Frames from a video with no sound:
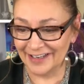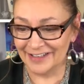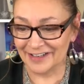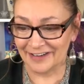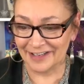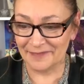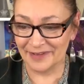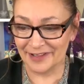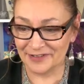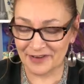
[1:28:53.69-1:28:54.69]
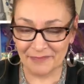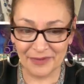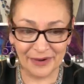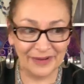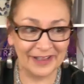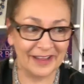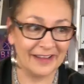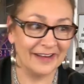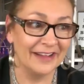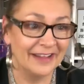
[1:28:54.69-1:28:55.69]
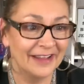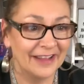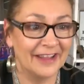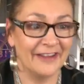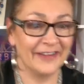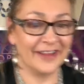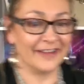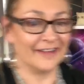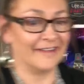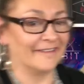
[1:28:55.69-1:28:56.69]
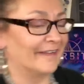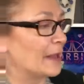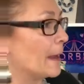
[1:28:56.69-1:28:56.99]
Darlene, put the drum roll in. Here we go.